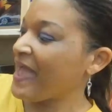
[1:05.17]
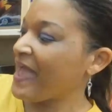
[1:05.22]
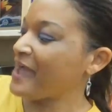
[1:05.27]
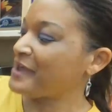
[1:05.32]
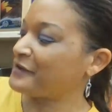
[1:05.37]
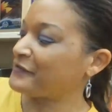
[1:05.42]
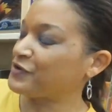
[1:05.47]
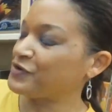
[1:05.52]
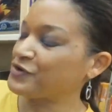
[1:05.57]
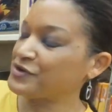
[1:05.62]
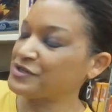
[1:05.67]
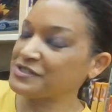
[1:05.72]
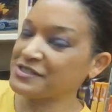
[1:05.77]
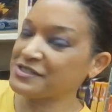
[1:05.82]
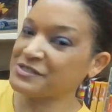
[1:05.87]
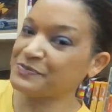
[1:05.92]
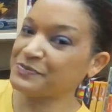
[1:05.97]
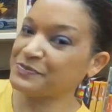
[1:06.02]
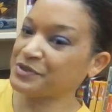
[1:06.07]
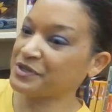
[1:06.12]
And of course,
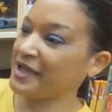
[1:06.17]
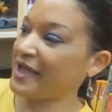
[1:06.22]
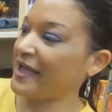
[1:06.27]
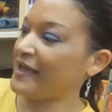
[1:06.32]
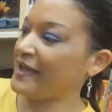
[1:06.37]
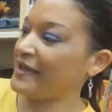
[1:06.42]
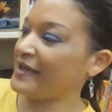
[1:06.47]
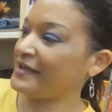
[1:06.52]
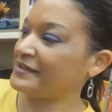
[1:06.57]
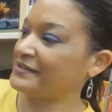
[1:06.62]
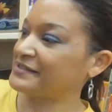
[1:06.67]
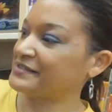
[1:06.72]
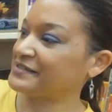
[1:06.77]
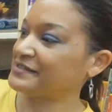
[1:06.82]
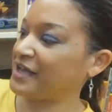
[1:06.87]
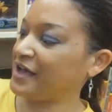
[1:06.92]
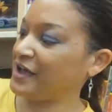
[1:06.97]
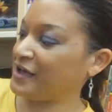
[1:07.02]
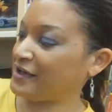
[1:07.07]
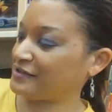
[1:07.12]
this book has
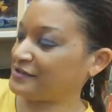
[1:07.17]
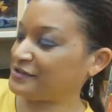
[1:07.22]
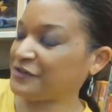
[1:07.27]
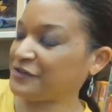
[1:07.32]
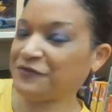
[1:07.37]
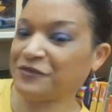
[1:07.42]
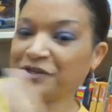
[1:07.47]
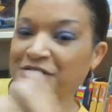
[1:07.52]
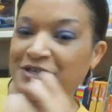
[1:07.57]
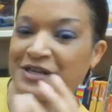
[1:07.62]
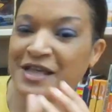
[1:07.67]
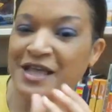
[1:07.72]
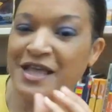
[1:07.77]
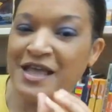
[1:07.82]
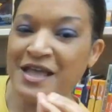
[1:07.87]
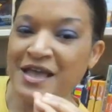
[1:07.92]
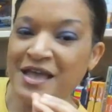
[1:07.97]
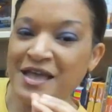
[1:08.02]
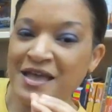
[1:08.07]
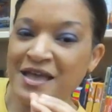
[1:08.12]
different
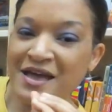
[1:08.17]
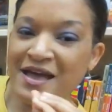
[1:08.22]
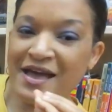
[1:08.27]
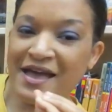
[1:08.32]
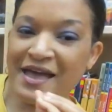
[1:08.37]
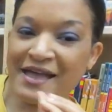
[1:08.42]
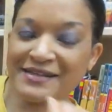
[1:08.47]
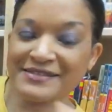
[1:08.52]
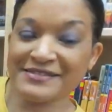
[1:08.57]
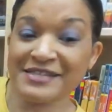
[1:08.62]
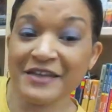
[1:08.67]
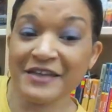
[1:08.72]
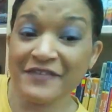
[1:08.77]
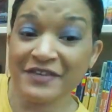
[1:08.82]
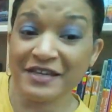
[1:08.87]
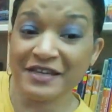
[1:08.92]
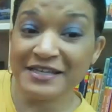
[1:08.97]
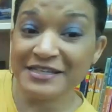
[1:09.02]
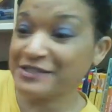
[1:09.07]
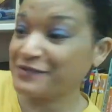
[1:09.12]

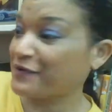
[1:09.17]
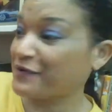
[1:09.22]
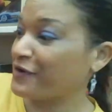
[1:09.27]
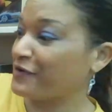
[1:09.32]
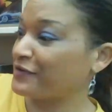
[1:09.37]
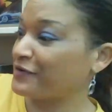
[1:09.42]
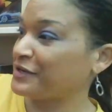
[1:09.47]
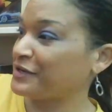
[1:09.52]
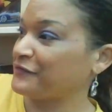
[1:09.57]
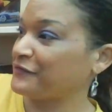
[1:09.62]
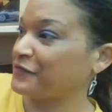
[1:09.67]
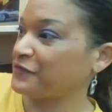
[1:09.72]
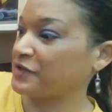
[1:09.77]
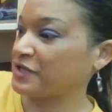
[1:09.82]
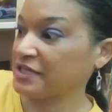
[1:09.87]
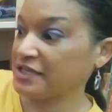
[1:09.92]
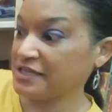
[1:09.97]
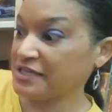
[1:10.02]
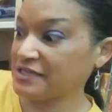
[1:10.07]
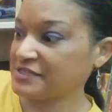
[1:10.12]
activities thrown in for
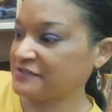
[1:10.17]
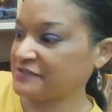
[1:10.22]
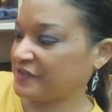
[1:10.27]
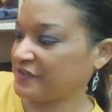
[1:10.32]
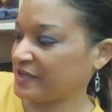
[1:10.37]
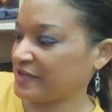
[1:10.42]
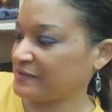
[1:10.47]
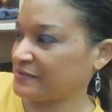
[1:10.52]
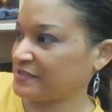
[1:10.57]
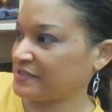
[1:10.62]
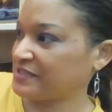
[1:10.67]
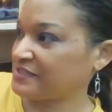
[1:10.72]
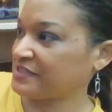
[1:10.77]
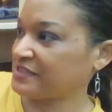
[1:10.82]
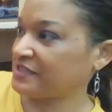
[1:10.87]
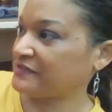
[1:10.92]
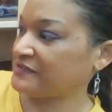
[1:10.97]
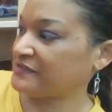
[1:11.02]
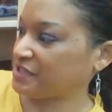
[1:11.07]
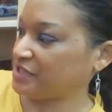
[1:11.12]
kids and families.
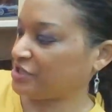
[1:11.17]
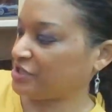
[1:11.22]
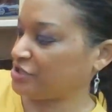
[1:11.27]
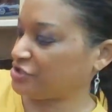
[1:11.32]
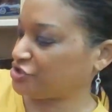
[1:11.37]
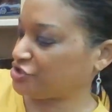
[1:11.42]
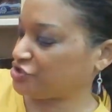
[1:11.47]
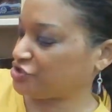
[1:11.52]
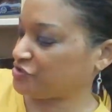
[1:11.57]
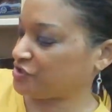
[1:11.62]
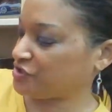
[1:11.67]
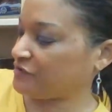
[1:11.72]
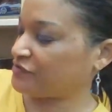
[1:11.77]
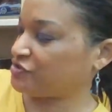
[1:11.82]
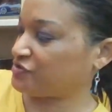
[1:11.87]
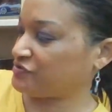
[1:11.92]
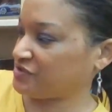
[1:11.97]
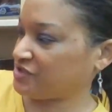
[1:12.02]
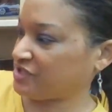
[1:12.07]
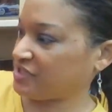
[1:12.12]
It gives the history of
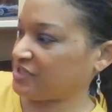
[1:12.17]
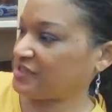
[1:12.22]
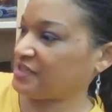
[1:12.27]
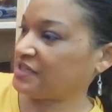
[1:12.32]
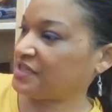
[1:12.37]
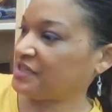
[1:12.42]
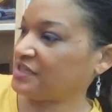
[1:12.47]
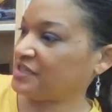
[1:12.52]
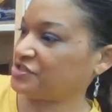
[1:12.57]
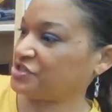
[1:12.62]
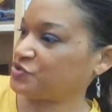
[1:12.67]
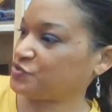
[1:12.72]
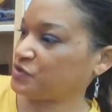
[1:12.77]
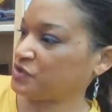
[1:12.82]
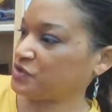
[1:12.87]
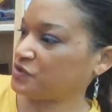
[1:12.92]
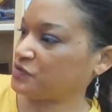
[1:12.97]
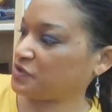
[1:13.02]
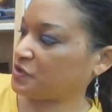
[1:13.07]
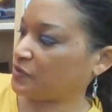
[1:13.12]
Juneteenth again, just
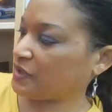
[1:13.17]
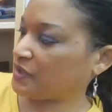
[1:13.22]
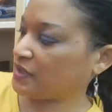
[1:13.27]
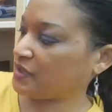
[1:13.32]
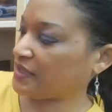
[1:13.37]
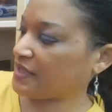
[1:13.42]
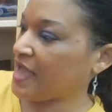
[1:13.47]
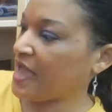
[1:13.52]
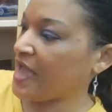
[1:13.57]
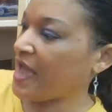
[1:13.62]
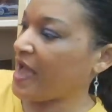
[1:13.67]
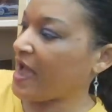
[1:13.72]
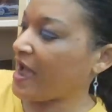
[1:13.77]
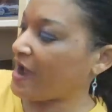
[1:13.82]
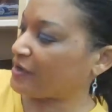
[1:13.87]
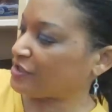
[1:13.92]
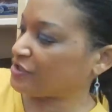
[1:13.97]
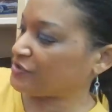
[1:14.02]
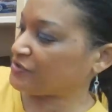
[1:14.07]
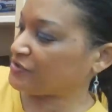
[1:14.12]
really, really quickly,
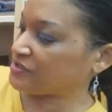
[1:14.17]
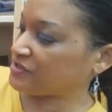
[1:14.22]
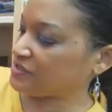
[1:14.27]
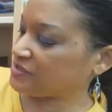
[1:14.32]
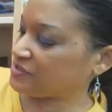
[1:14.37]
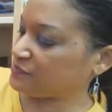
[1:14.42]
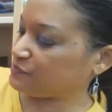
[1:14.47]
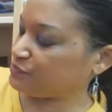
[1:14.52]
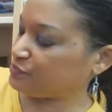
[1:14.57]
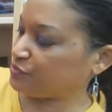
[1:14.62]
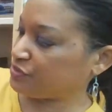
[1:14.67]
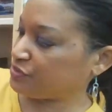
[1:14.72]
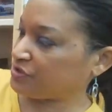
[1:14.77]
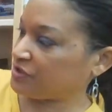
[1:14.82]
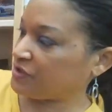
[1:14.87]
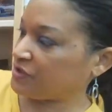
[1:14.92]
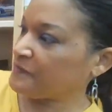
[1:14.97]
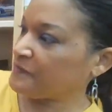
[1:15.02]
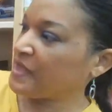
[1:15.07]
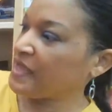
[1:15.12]
how to use this book.
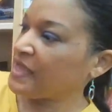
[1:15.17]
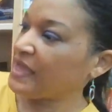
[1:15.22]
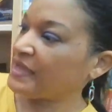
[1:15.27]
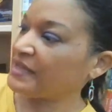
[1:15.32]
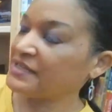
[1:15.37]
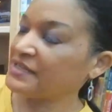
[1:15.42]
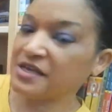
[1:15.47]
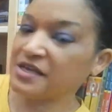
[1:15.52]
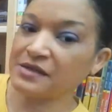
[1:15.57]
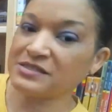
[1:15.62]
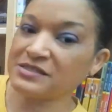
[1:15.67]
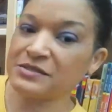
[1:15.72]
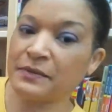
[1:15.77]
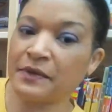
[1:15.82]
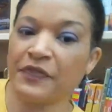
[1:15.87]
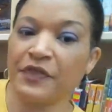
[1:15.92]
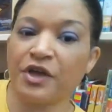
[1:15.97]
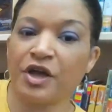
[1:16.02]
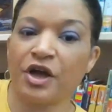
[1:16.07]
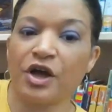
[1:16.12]
And it talks
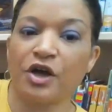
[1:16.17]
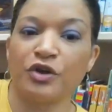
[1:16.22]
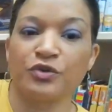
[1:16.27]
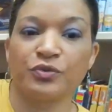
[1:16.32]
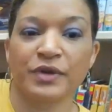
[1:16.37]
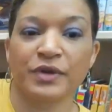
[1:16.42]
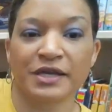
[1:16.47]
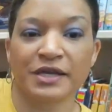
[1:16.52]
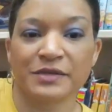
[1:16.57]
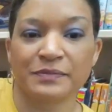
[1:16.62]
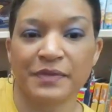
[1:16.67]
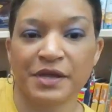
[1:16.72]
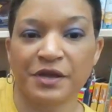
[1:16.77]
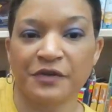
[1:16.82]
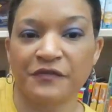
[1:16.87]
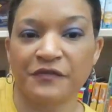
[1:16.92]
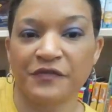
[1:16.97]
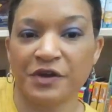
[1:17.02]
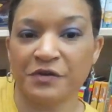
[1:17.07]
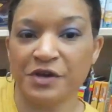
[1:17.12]
about the color red being
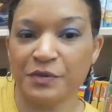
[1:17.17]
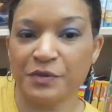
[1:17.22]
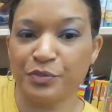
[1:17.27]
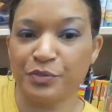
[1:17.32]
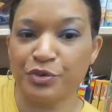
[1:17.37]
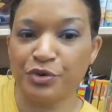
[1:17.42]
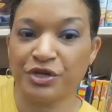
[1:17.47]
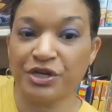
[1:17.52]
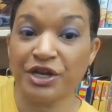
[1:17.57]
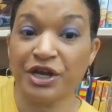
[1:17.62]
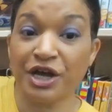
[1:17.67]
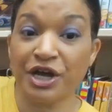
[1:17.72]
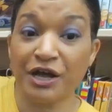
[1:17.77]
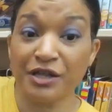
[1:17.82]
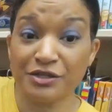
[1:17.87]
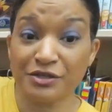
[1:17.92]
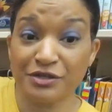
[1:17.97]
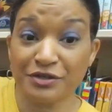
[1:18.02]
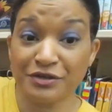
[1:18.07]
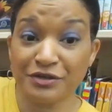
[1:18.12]
a very important
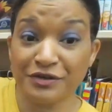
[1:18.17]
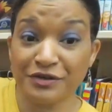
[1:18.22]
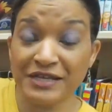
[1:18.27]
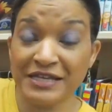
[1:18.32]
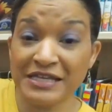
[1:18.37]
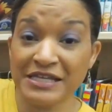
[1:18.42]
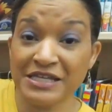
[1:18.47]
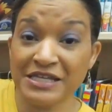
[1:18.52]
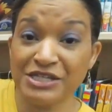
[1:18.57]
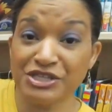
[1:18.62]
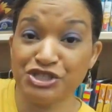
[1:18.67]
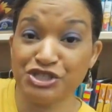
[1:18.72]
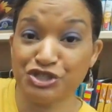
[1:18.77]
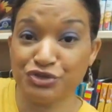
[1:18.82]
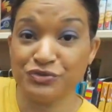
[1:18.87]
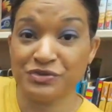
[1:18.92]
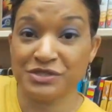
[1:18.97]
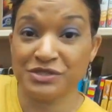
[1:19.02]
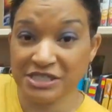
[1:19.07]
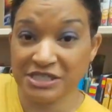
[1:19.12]
color in
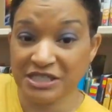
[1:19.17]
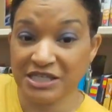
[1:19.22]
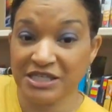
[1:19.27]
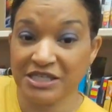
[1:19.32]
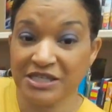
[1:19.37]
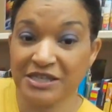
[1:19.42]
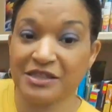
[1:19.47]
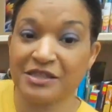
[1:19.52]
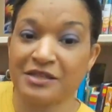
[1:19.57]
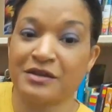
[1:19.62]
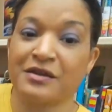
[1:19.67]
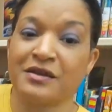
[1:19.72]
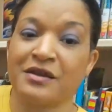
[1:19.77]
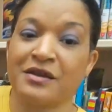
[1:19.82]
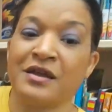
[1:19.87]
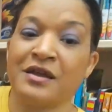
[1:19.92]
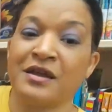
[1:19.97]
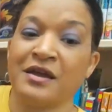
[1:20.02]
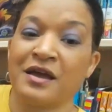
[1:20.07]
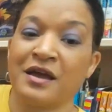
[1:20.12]
Juneteenth
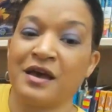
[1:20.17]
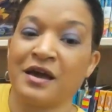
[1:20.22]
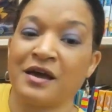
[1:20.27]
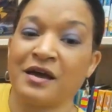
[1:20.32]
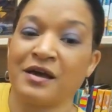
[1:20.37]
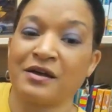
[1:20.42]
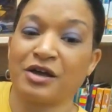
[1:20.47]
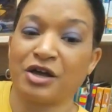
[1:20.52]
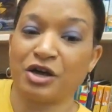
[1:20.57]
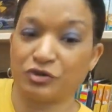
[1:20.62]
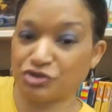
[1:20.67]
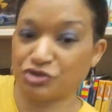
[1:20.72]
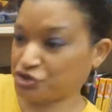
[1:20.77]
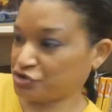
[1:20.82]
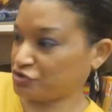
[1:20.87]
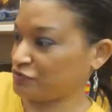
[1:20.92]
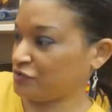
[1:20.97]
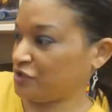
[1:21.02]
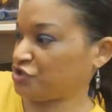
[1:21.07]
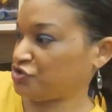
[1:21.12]

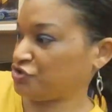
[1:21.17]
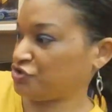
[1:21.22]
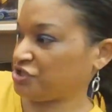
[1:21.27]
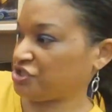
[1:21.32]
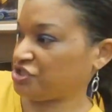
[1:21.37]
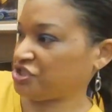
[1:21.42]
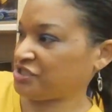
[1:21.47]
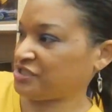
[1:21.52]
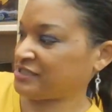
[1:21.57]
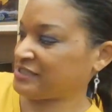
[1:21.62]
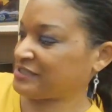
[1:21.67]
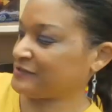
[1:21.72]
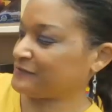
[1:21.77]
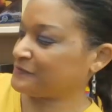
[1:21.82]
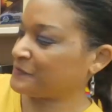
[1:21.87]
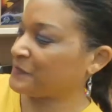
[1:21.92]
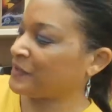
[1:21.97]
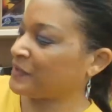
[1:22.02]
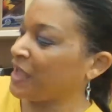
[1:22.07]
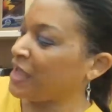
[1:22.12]
culture and traditions.
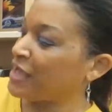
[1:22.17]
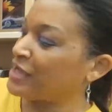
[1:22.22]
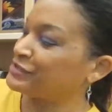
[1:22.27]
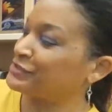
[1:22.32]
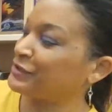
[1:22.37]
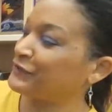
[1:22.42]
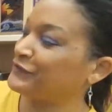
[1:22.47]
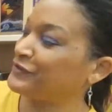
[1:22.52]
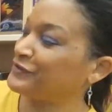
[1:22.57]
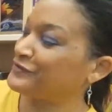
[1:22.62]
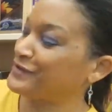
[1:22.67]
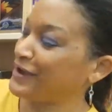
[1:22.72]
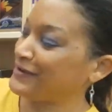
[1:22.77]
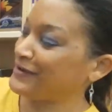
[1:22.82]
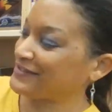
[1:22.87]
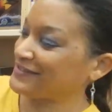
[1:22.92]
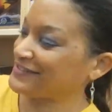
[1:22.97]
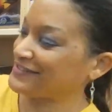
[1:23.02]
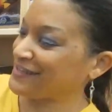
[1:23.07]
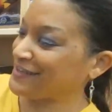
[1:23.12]
So if you
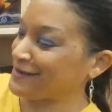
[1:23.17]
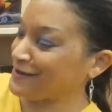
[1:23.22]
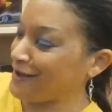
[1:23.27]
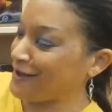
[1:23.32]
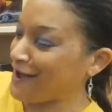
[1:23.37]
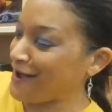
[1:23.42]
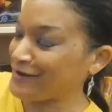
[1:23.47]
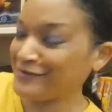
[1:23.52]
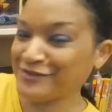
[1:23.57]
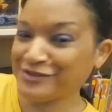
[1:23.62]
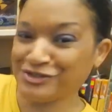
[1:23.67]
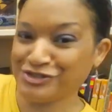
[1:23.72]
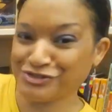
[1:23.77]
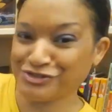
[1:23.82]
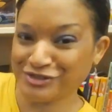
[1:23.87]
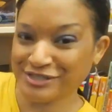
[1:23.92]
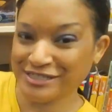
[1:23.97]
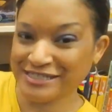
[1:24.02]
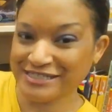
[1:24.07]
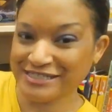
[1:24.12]
notice, a lot of the
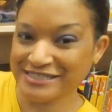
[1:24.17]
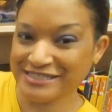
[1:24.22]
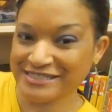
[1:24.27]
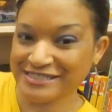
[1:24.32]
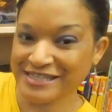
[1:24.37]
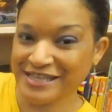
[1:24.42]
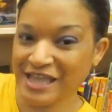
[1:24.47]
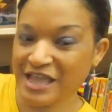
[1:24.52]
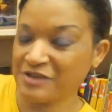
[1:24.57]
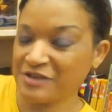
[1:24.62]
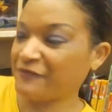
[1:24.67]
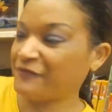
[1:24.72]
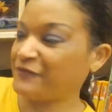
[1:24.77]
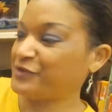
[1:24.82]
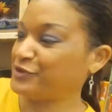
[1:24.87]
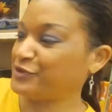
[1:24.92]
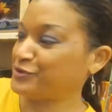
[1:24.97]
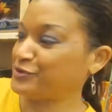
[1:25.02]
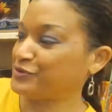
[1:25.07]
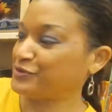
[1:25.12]
drinks and
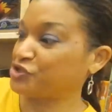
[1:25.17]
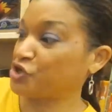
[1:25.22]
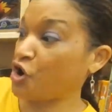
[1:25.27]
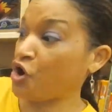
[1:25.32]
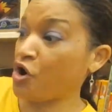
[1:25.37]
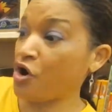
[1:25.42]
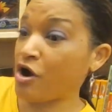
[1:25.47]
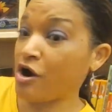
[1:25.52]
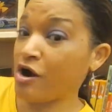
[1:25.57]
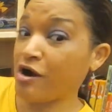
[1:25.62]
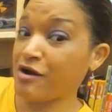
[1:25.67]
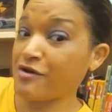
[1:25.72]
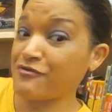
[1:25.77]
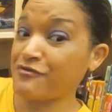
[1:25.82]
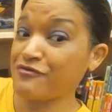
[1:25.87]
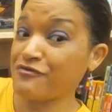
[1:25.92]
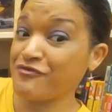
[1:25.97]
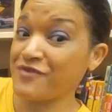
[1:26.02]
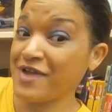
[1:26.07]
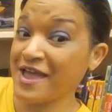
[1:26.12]
foods are
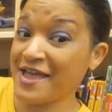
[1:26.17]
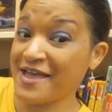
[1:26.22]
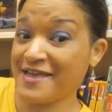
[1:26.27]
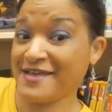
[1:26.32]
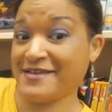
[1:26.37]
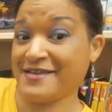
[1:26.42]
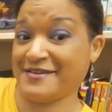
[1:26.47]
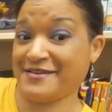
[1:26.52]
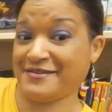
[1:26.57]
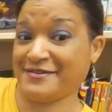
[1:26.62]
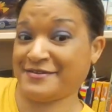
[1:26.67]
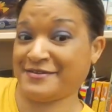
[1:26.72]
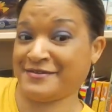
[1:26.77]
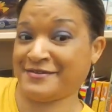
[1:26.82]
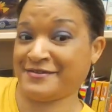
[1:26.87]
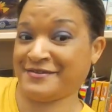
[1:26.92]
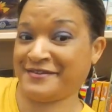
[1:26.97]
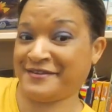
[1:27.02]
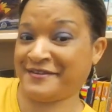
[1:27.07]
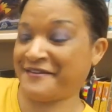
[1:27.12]
red.
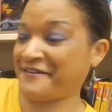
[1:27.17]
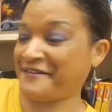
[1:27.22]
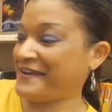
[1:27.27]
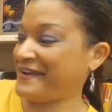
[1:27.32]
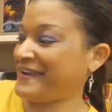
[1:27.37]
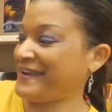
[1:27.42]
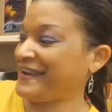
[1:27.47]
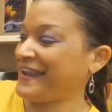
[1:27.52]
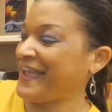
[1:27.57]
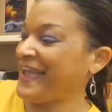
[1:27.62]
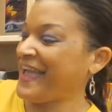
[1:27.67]
All right.